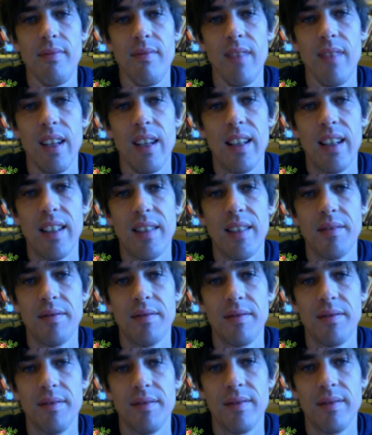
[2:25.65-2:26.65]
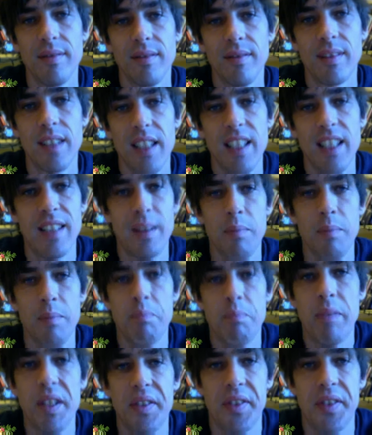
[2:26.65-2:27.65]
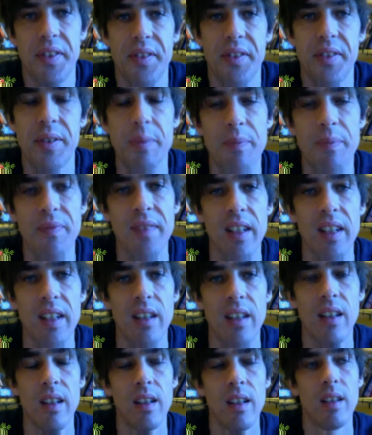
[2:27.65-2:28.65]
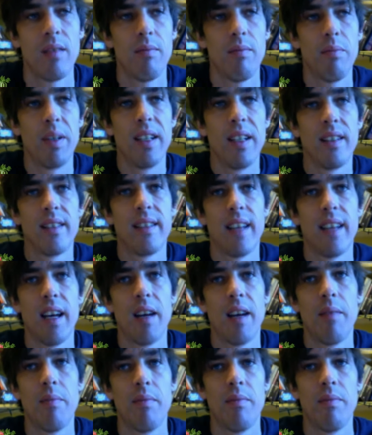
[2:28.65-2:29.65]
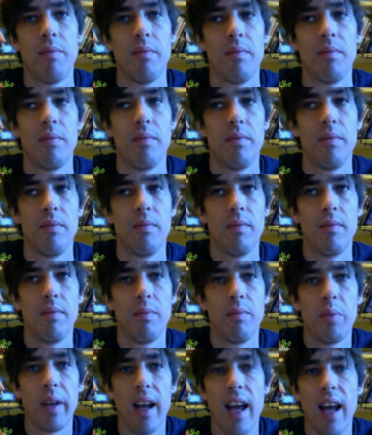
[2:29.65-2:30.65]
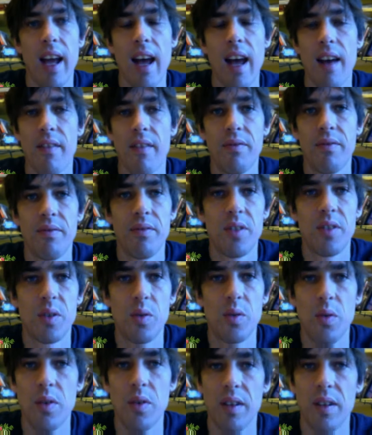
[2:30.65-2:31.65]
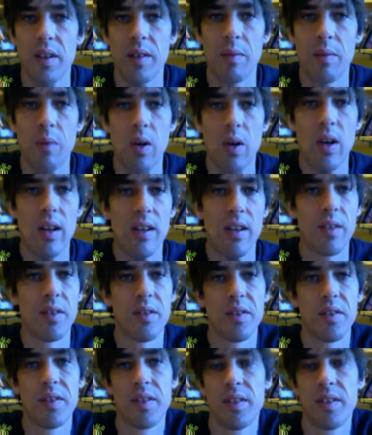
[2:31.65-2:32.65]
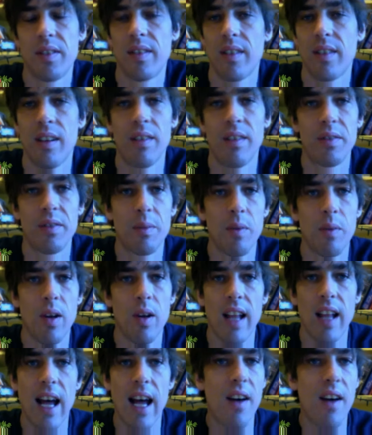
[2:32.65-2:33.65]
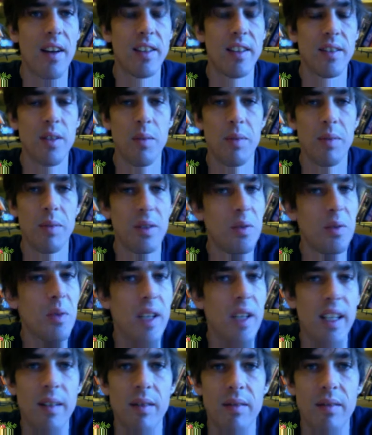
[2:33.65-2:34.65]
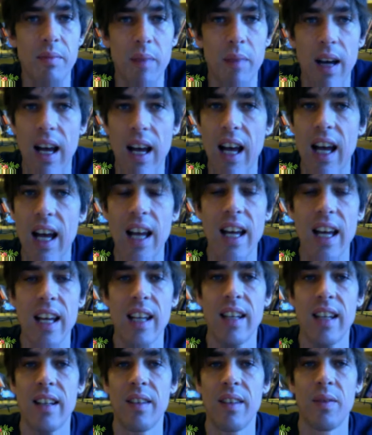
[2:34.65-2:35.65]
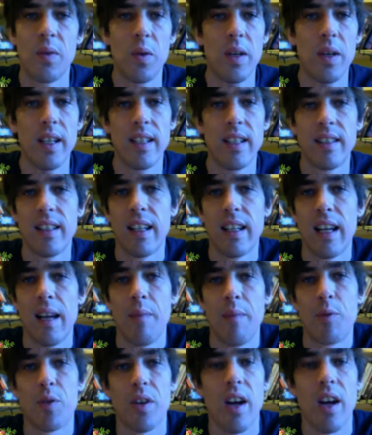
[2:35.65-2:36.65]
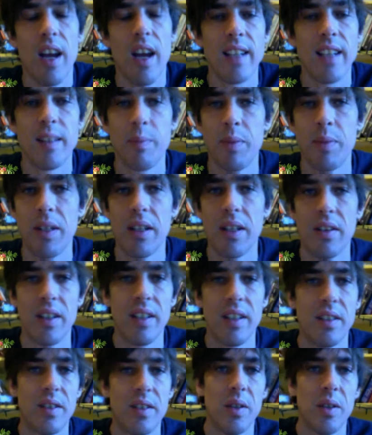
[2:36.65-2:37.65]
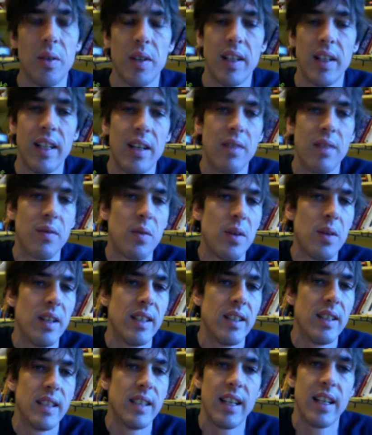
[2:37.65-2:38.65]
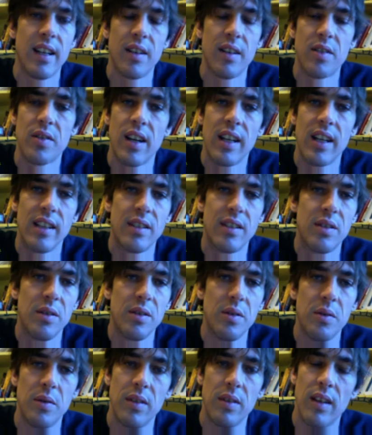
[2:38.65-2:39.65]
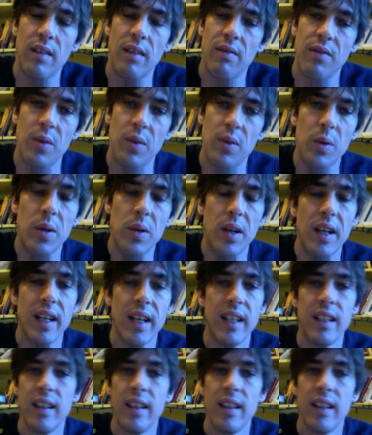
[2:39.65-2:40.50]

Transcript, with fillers: uh, to these abysses, but um, but I haven't sorted them all or solved them all out. And so between my voids that I'm trying to peer into and their voids they are trying to avoid,